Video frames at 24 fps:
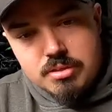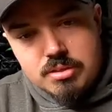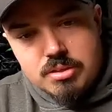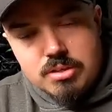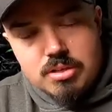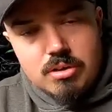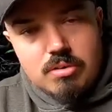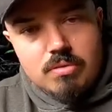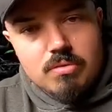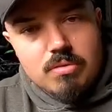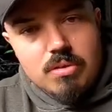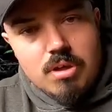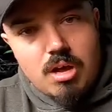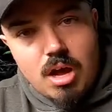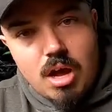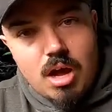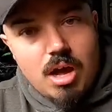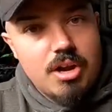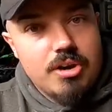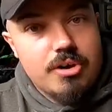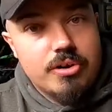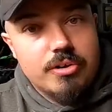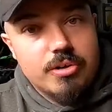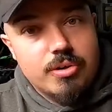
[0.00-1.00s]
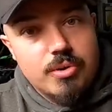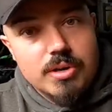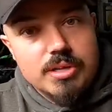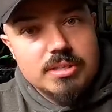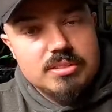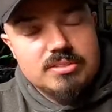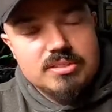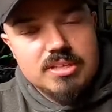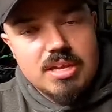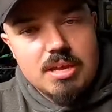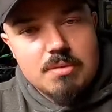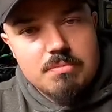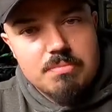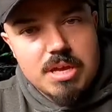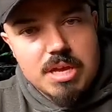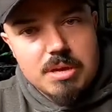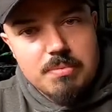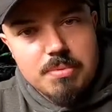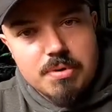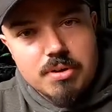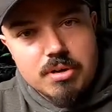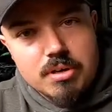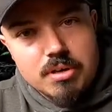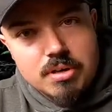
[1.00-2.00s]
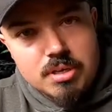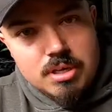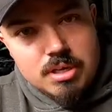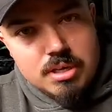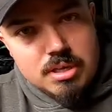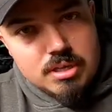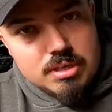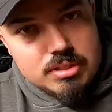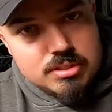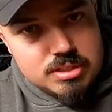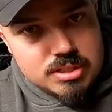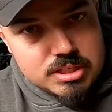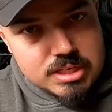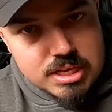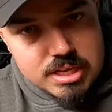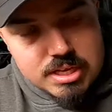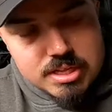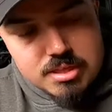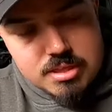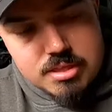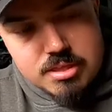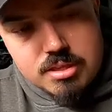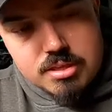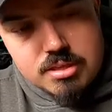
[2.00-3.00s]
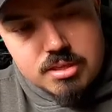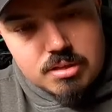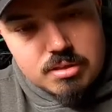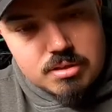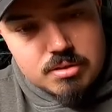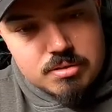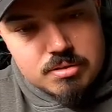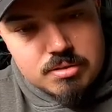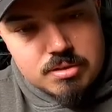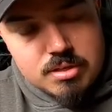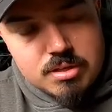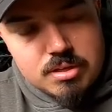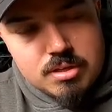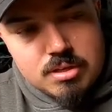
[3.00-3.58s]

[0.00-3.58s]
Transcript: you know, 100 grit sandpaper to get the